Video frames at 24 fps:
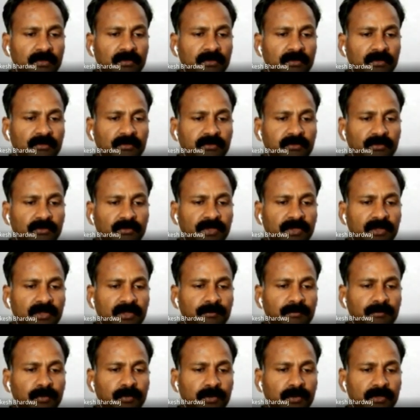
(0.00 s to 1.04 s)
So the
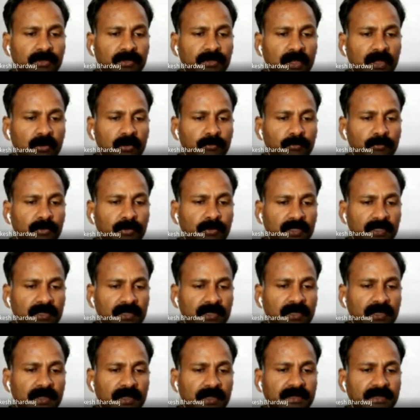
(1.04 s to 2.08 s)
output
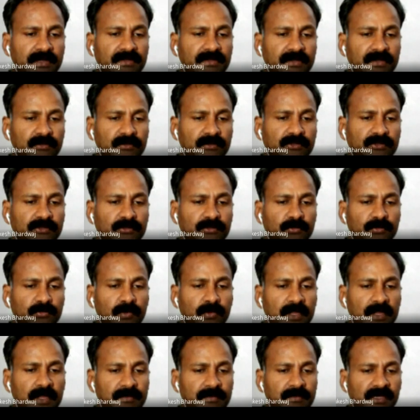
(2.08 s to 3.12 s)
current IDC equals to
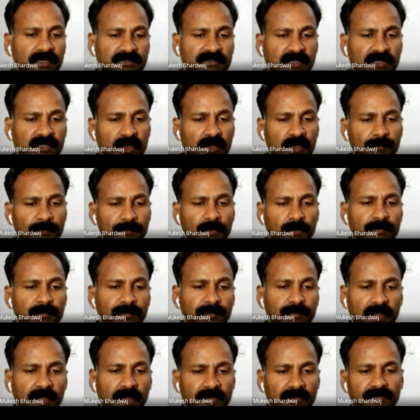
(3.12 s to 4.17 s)
2I max upon
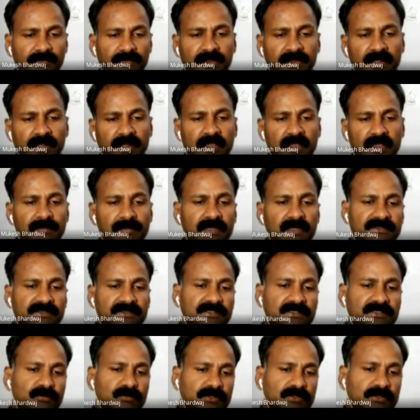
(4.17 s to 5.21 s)
pi, where I max
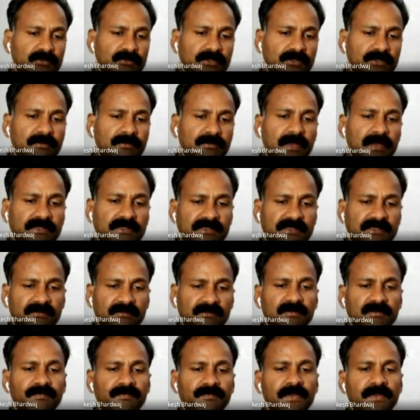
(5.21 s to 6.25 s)
equals to the
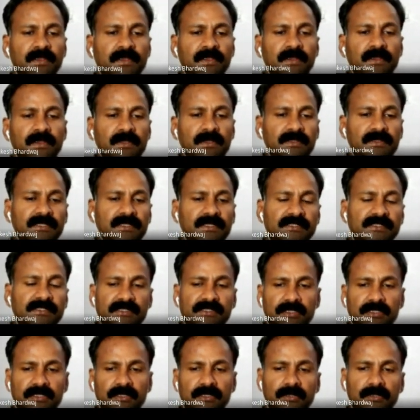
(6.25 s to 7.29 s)
maximum
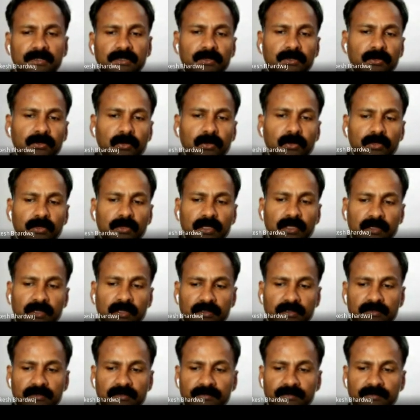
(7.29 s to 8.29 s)
DC load current.